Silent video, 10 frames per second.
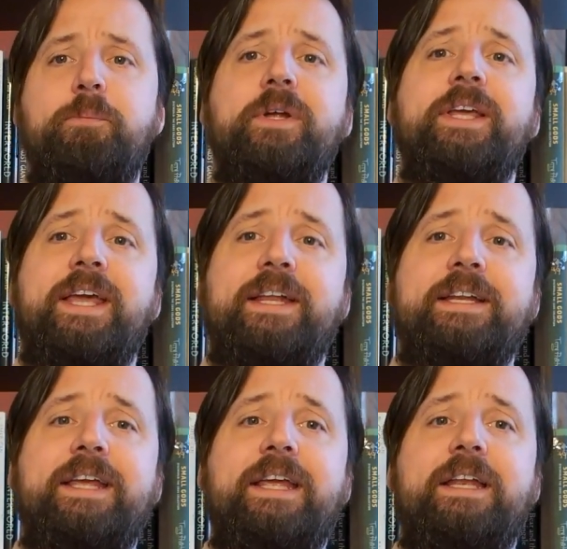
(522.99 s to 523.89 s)
but
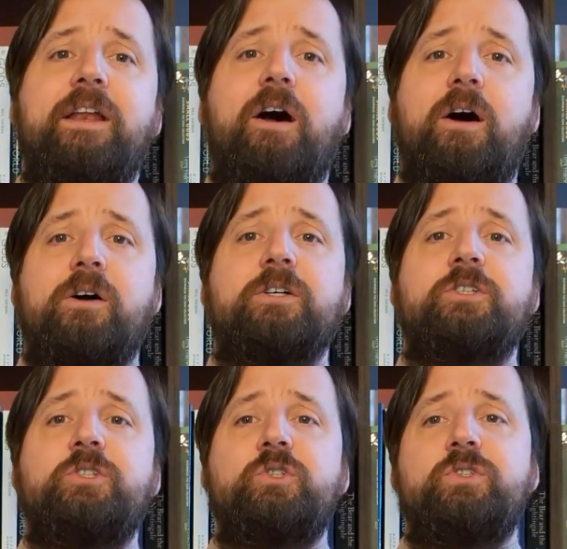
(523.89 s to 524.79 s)
again, in
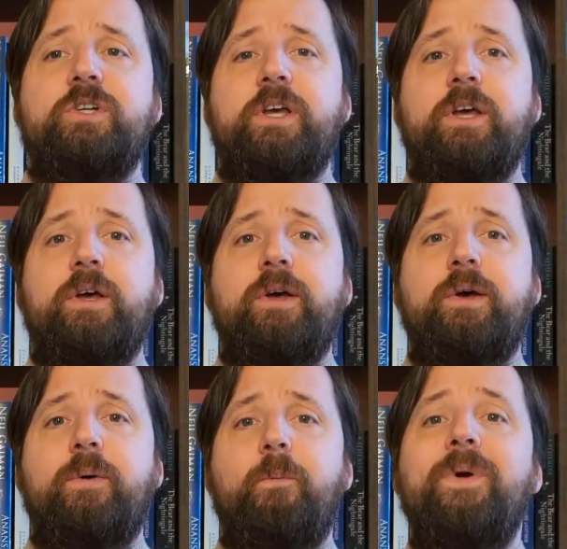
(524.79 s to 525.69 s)
harsh
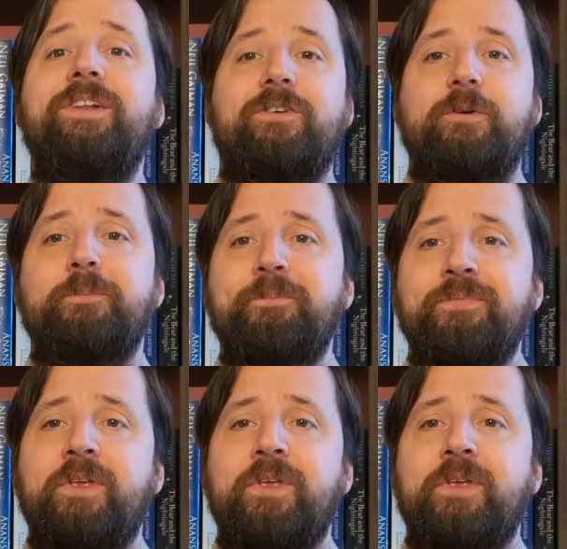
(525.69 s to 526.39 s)
uh, winter,